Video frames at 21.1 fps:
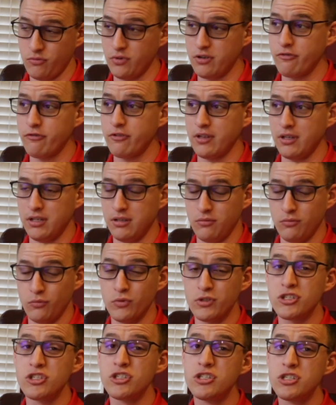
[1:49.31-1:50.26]
Refill it
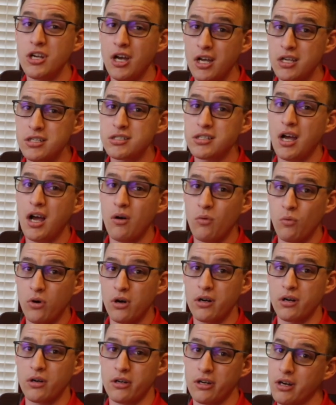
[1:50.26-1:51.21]
with just hot
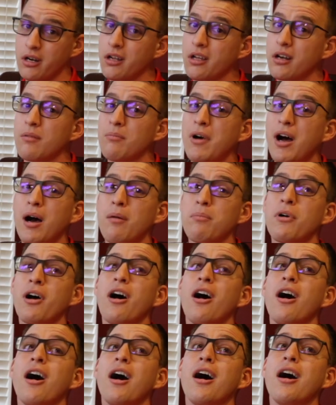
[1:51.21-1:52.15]
water. You're gonna
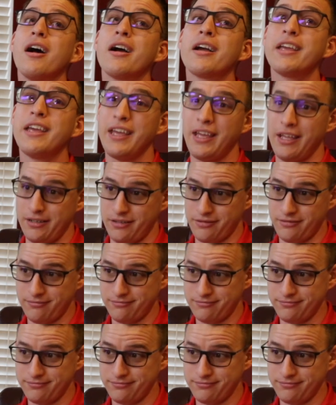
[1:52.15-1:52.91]
mop again.